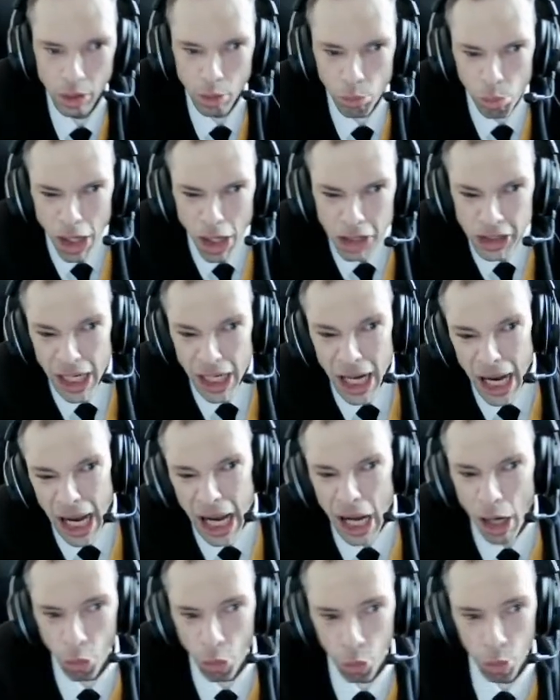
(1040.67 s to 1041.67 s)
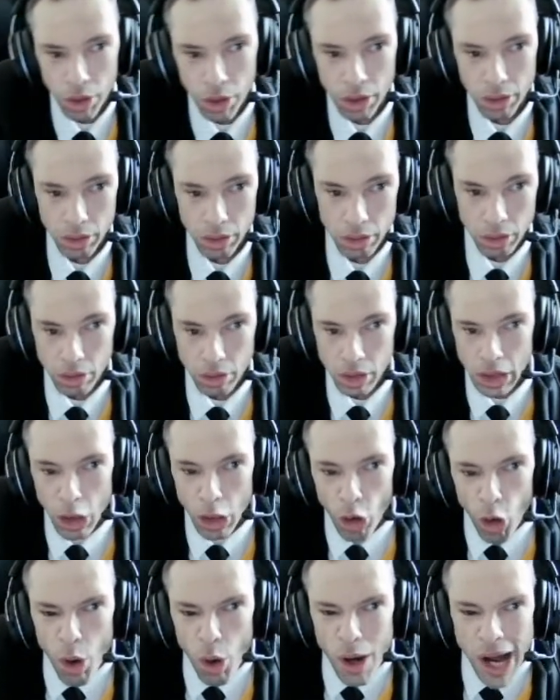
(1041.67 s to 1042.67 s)
Work it out.
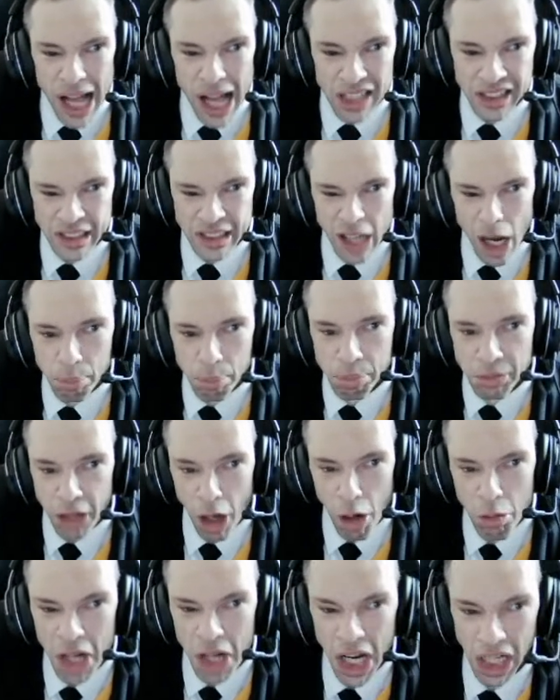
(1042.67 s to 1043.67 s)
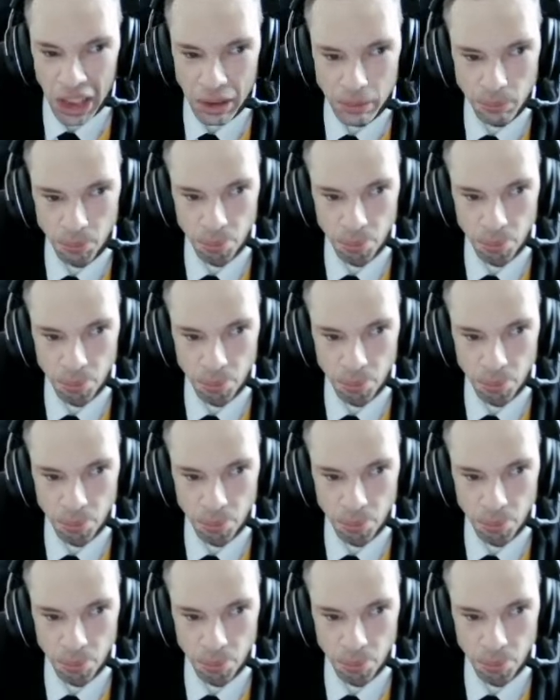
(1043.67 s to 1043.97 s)
It all adds up, don't it?